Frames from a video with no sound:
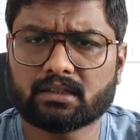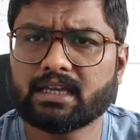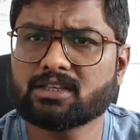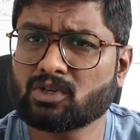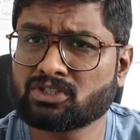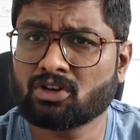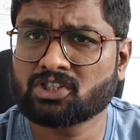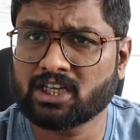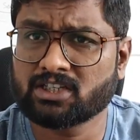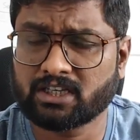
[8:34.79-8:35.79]
Things was not
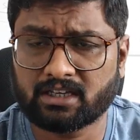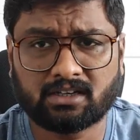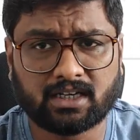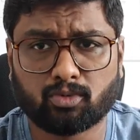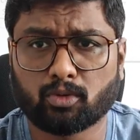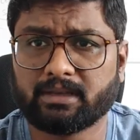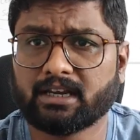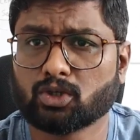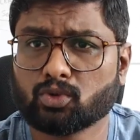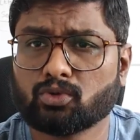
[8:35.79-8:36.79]
changed here. W P
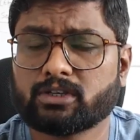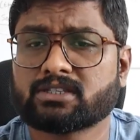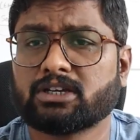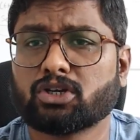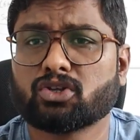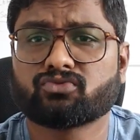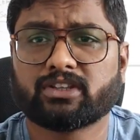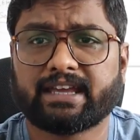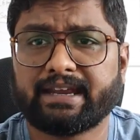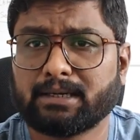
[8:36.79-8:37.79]
A two is introduced with
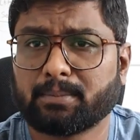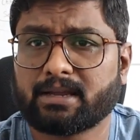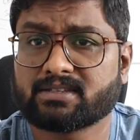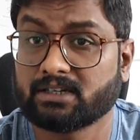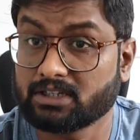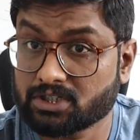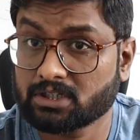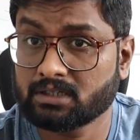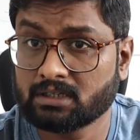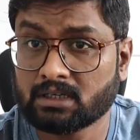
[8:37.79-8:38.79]
the Enterprise Edition,